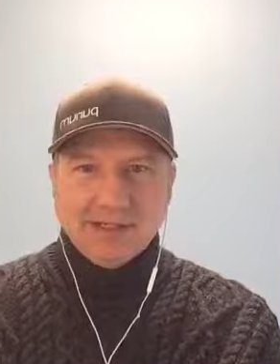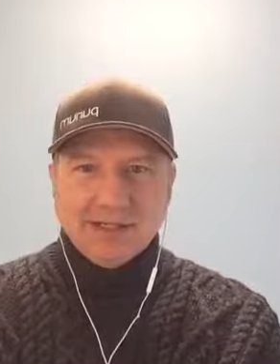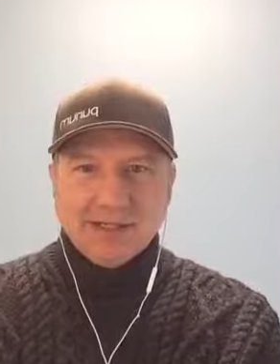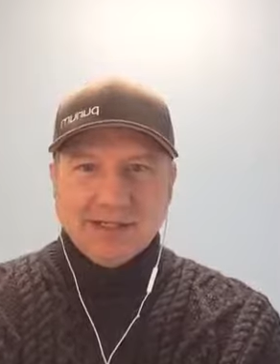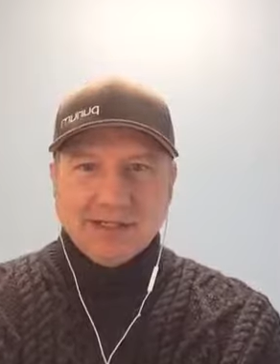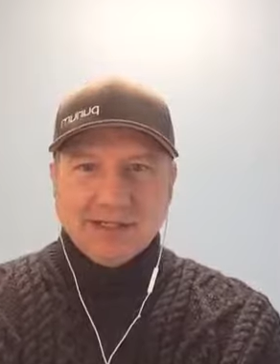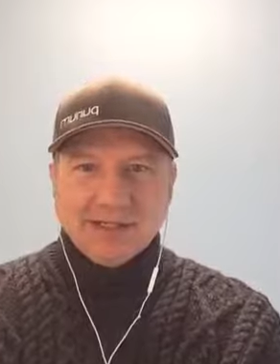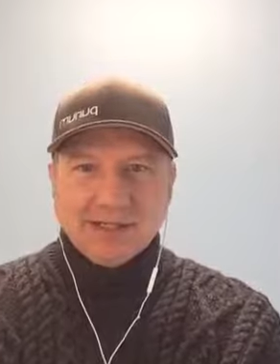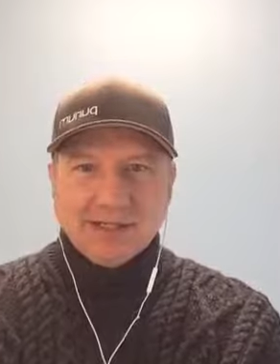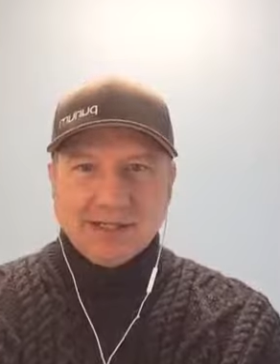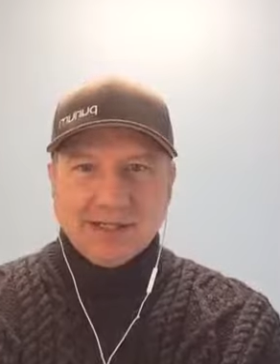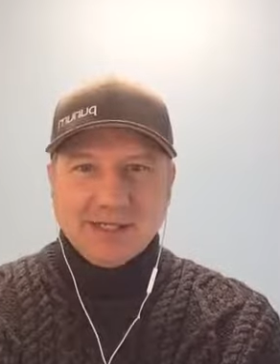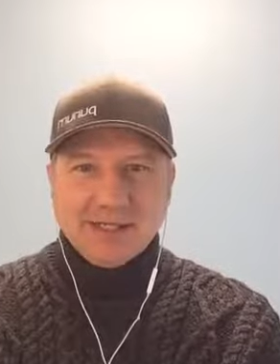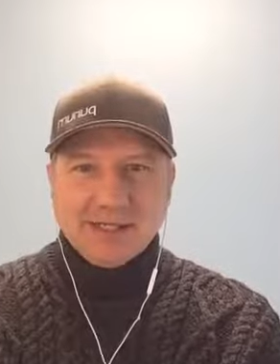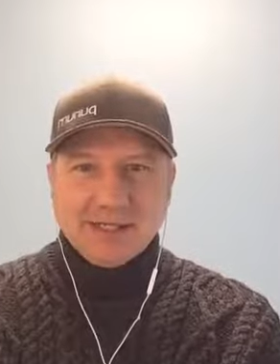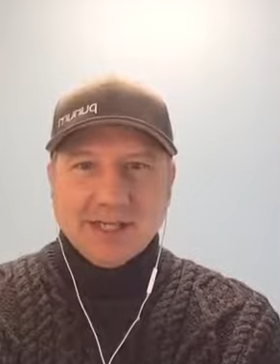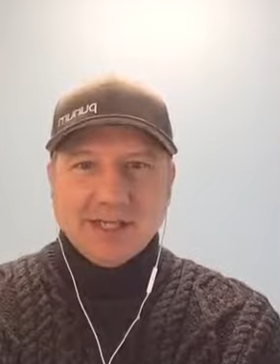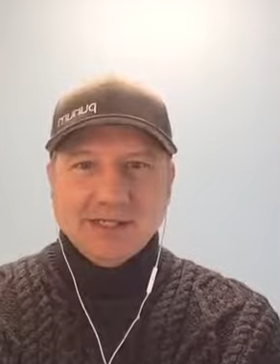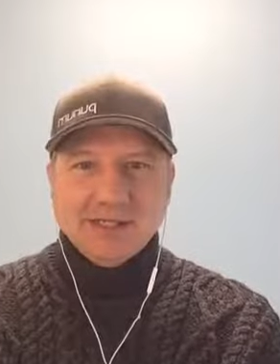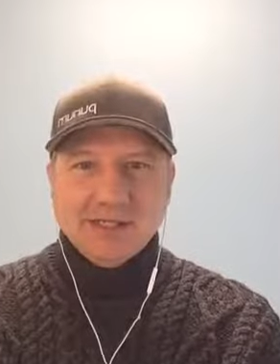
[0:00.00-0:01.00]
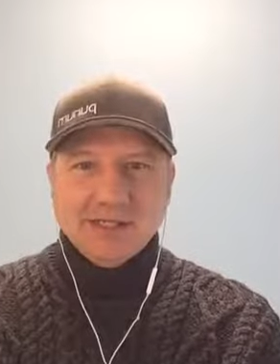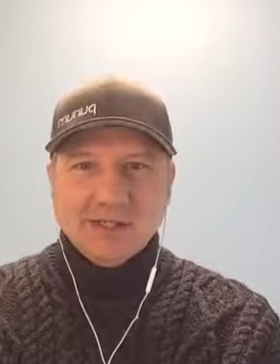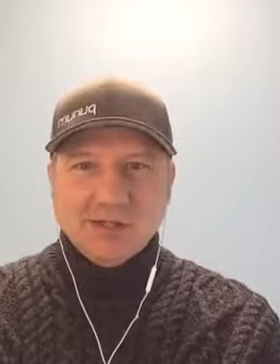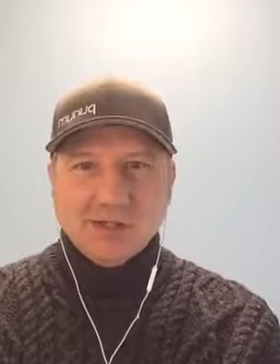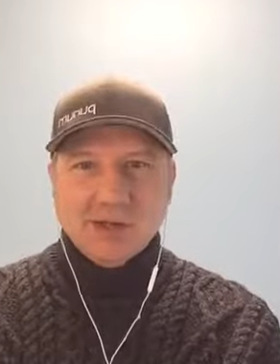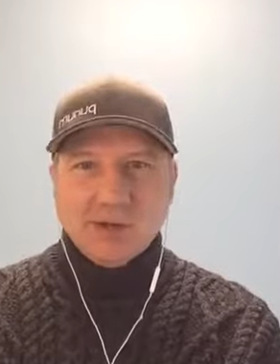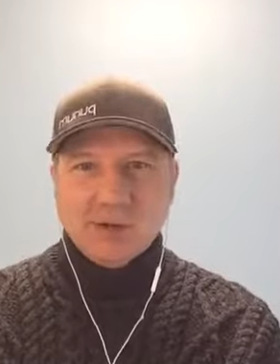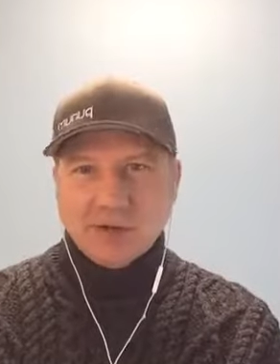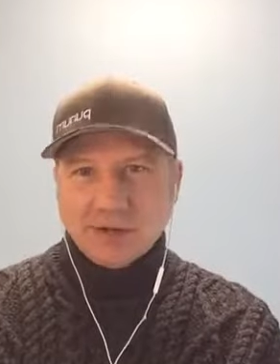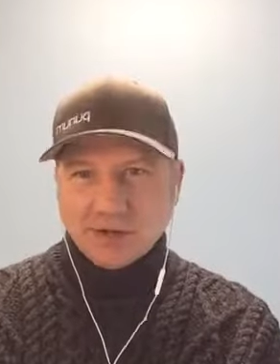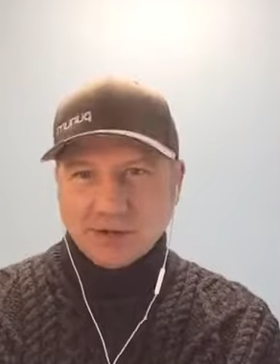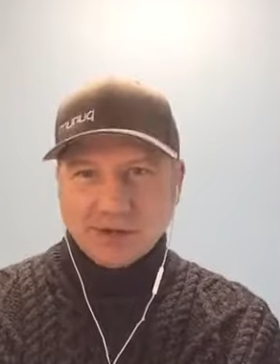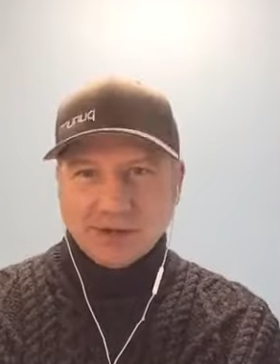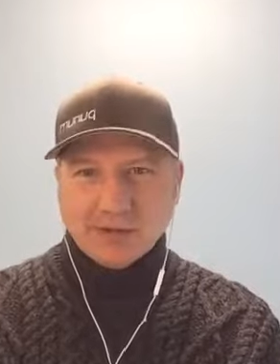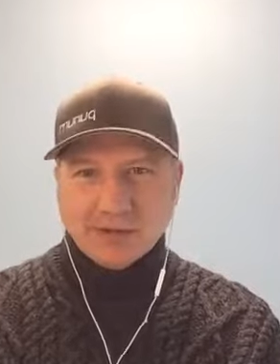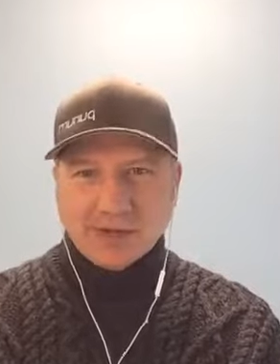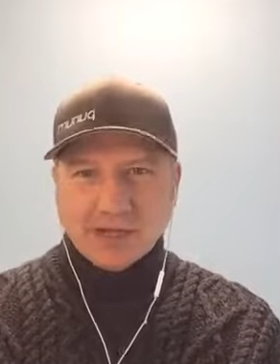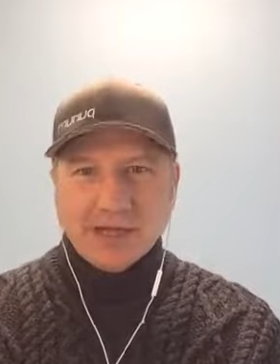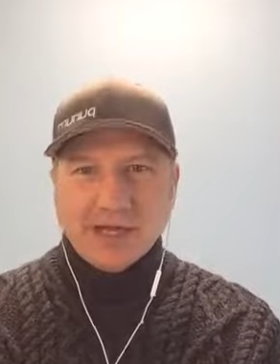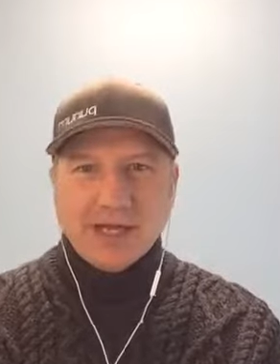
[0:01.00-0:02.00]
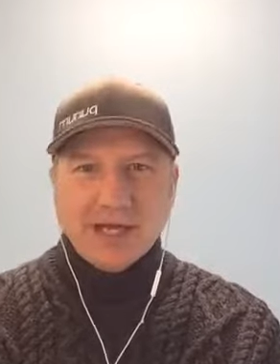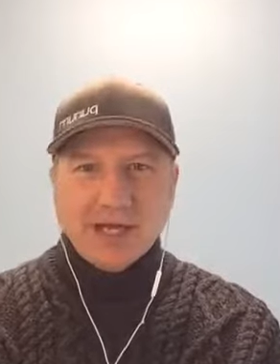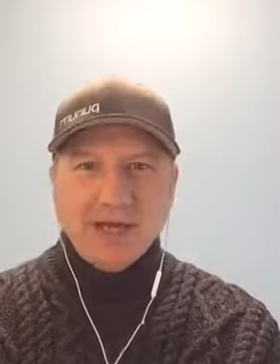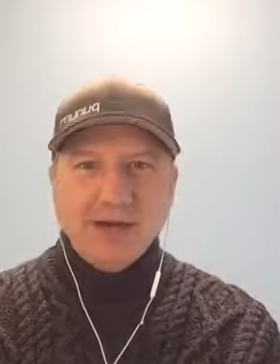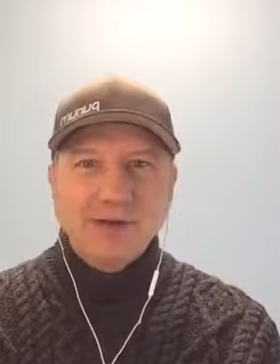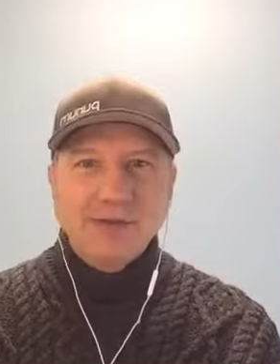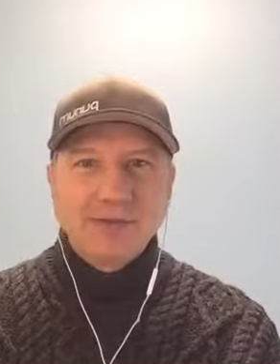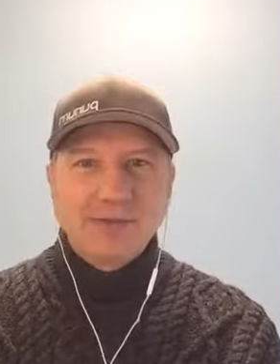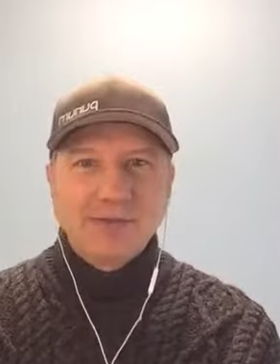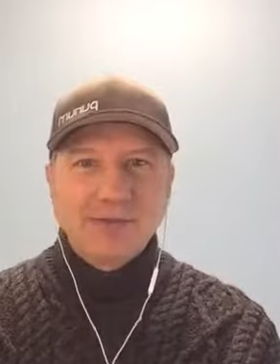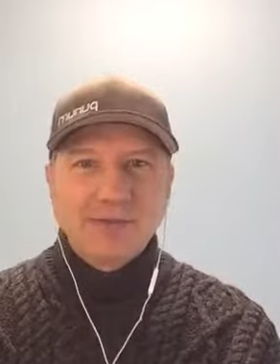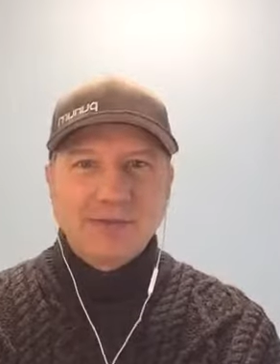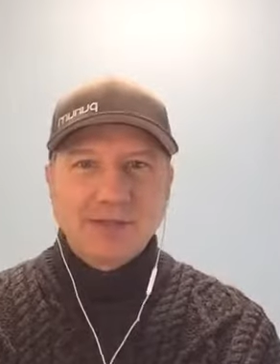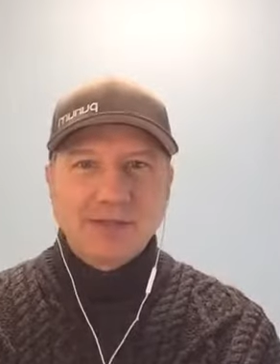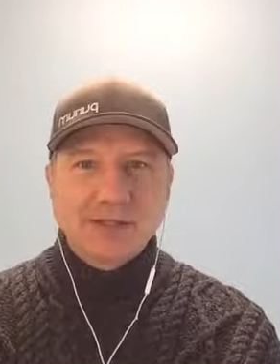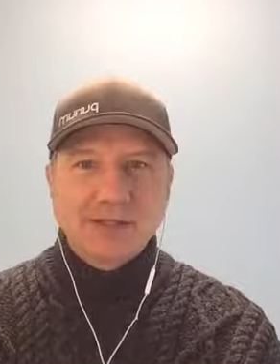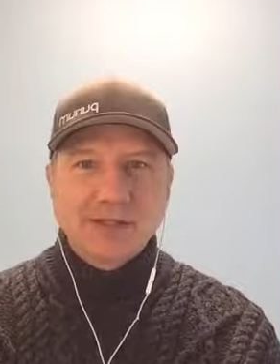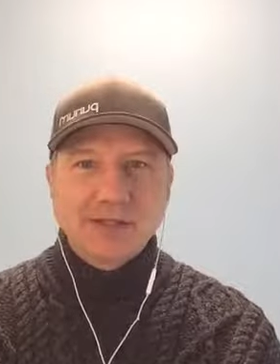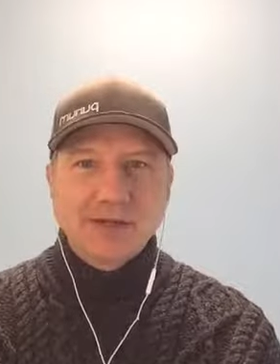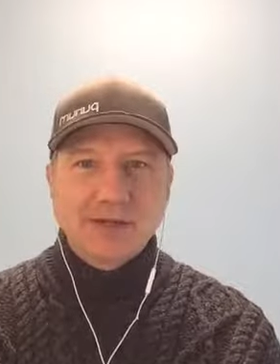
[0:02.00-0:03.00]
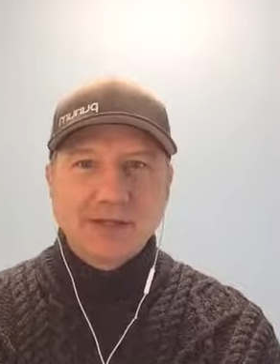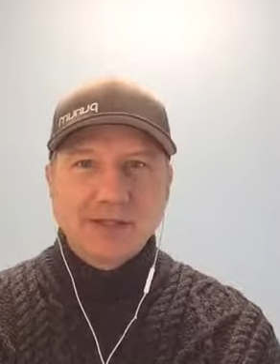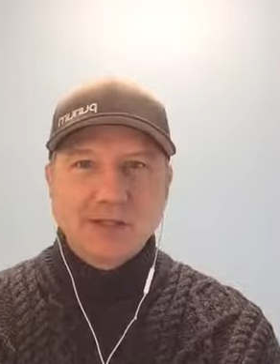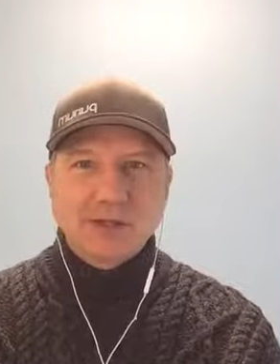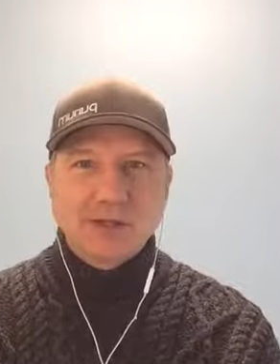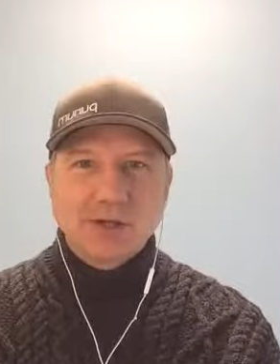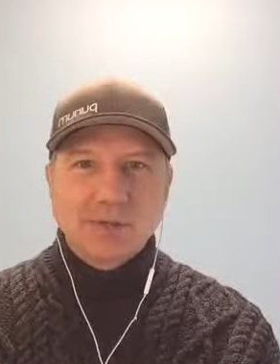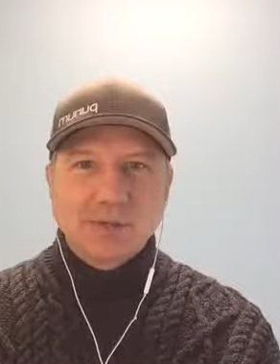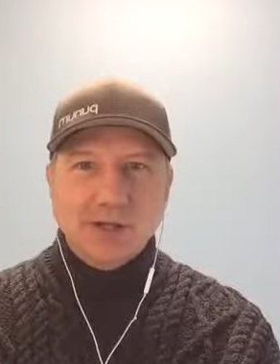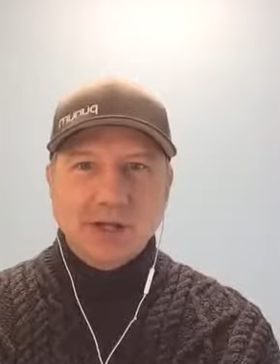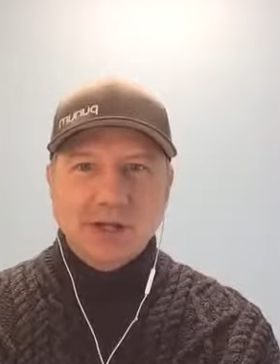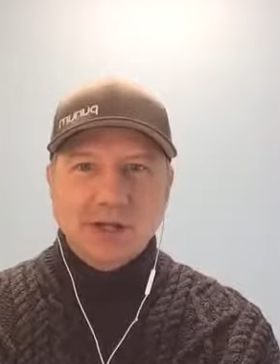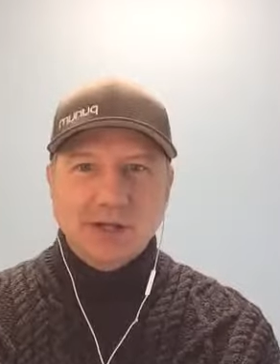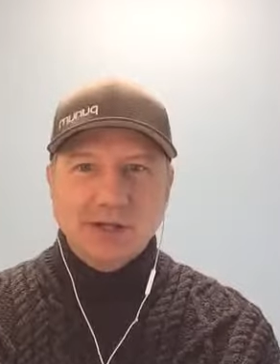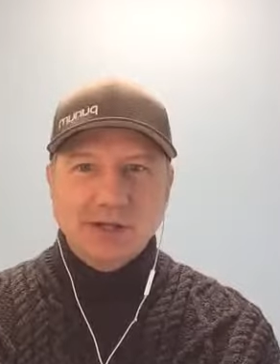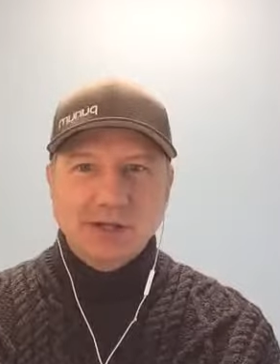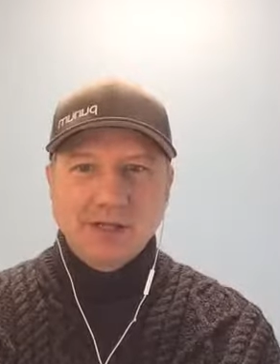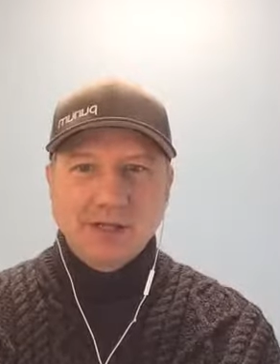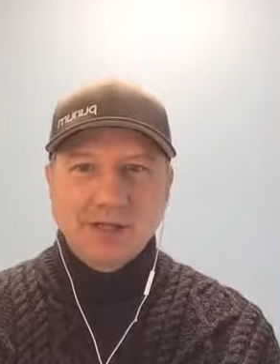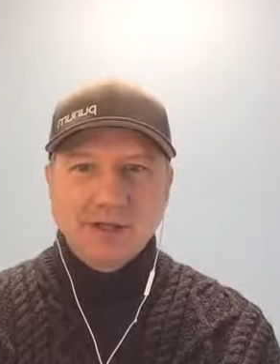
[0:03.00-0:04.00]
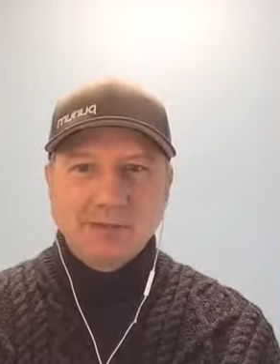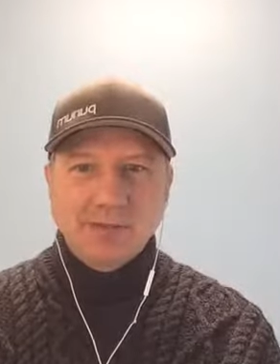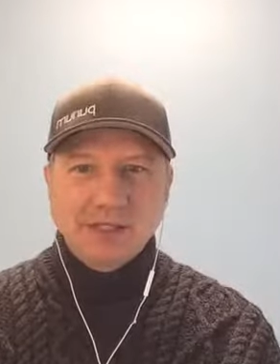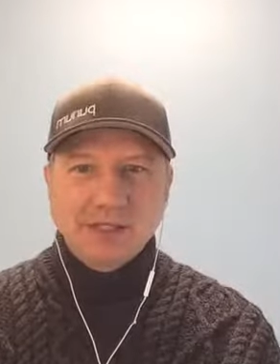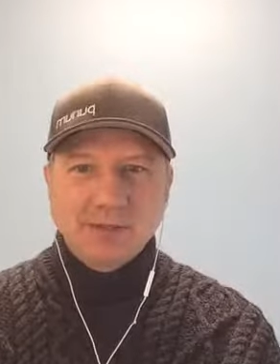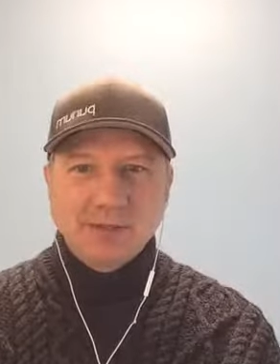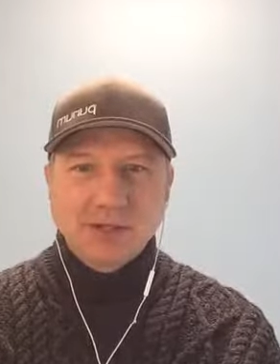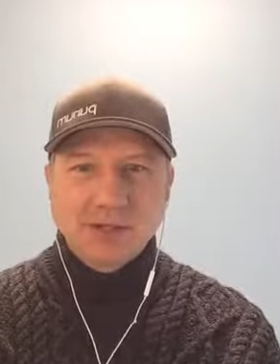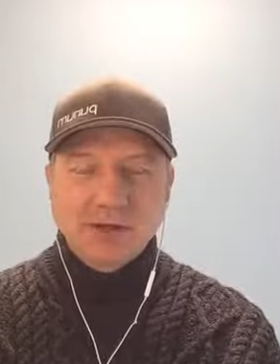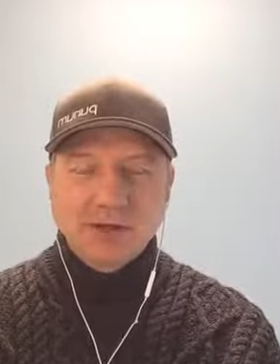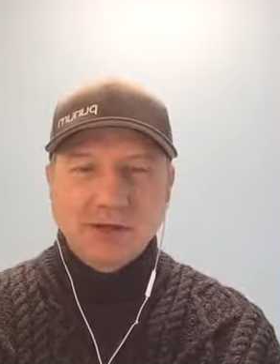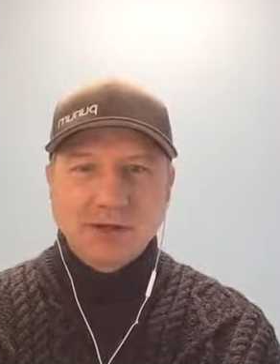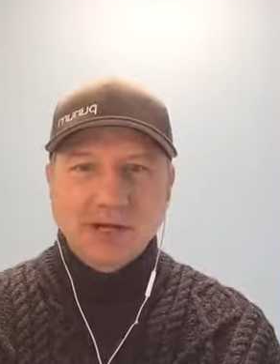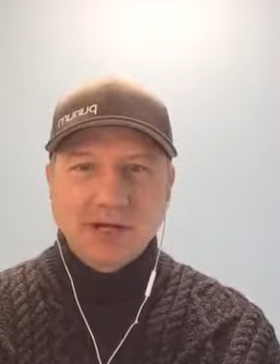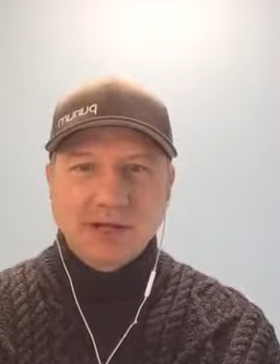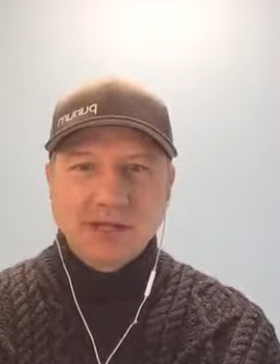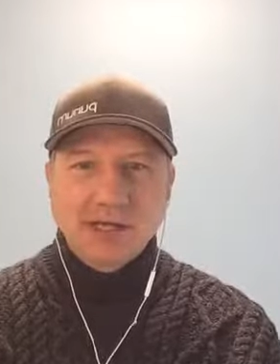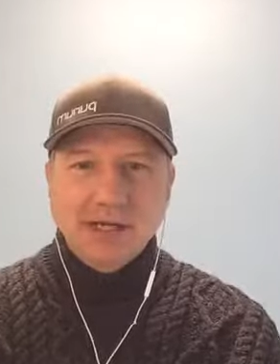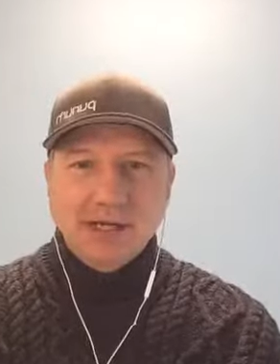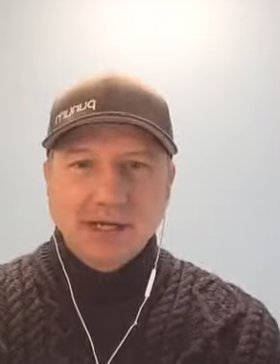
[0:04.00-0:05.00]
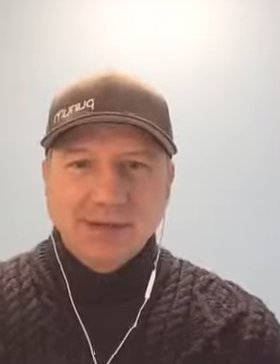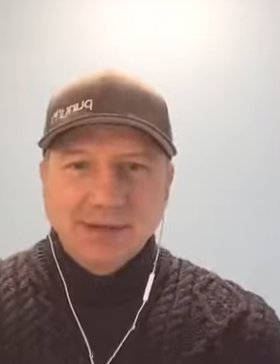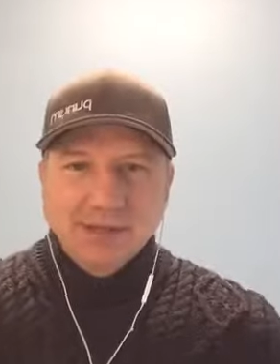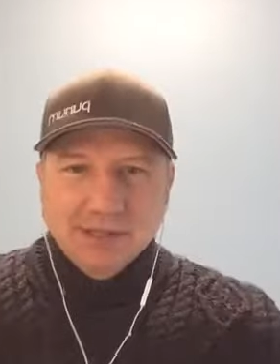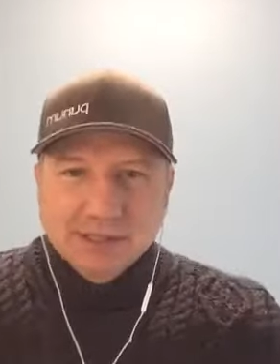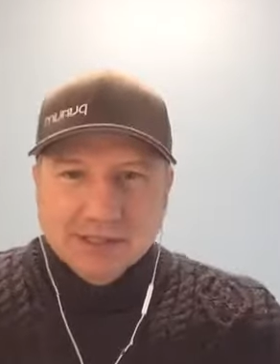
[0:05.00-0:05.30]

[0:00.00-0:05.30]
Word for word: A lot of yeses going on right now. So as you come on, uh, please let me know you're out there.